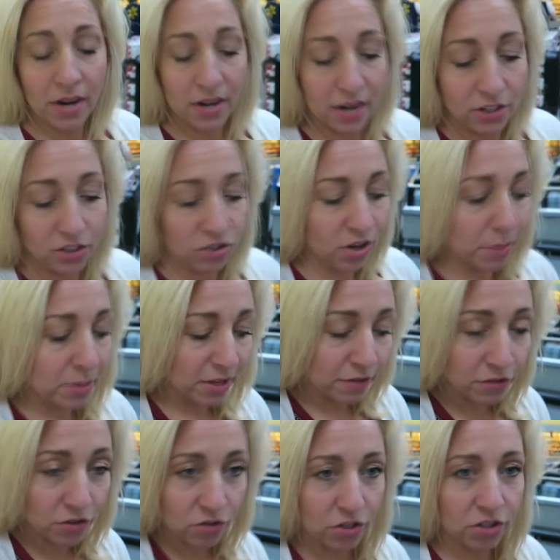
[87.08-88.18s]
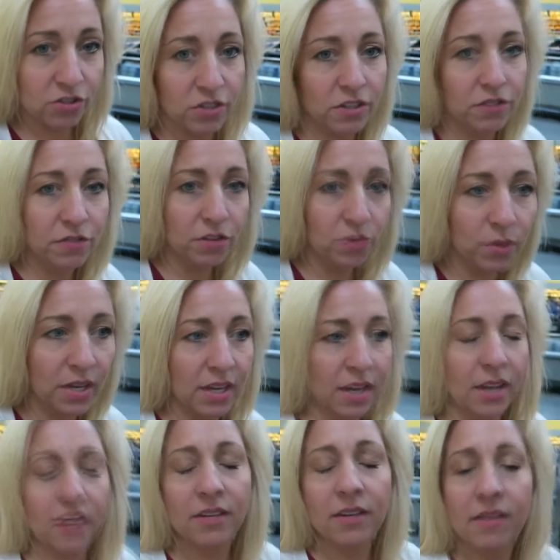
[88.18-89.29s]
right now just grabbing a few groceries for the
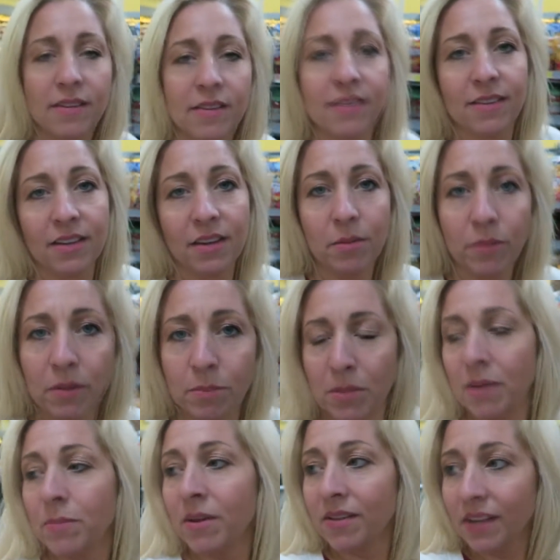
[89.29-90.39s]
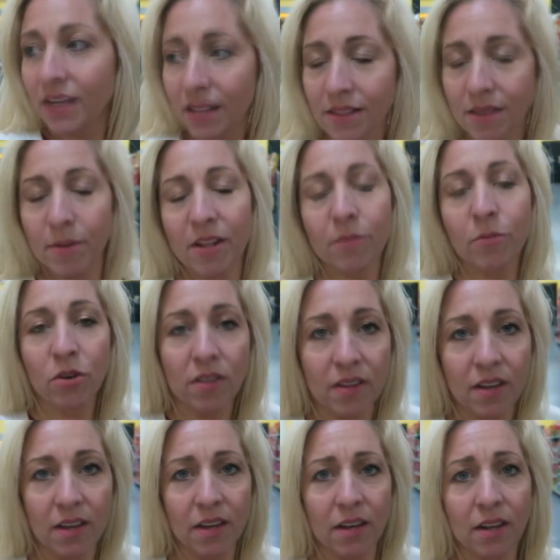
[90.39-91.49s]
weekend since it's gonna be busy getting the baseboards
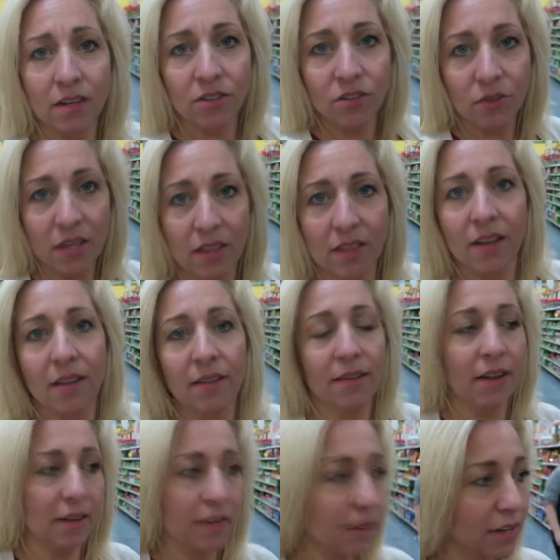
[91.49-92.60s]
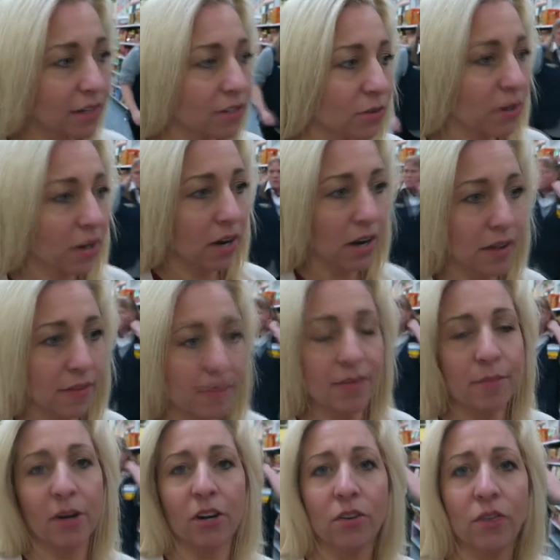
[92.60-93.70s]
in and doing things like undoing our house
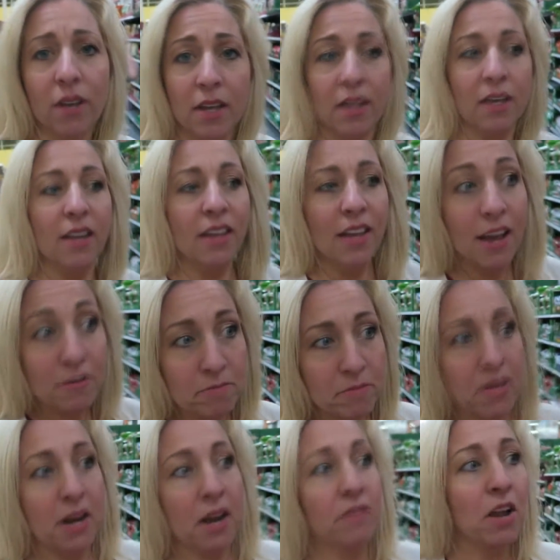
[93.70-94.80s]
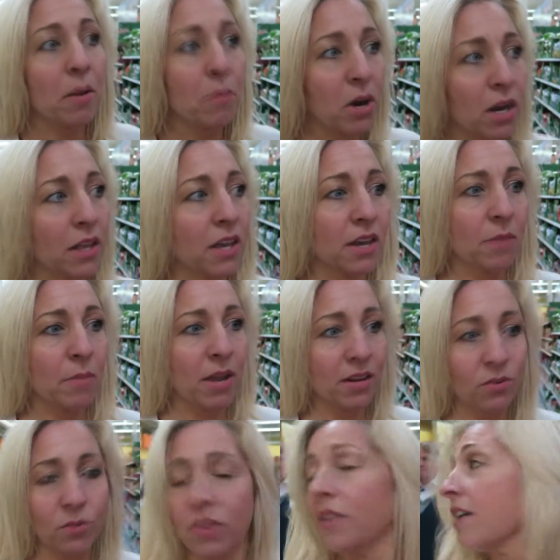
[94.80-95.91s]
tomorrow. Yeah, and I've got Marla and
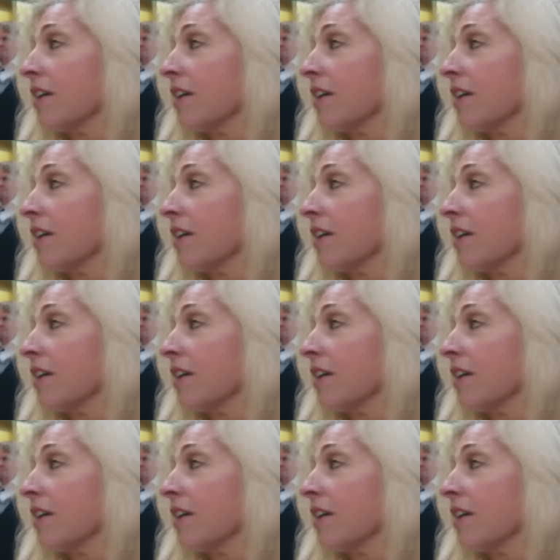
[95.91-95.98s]
Amanda with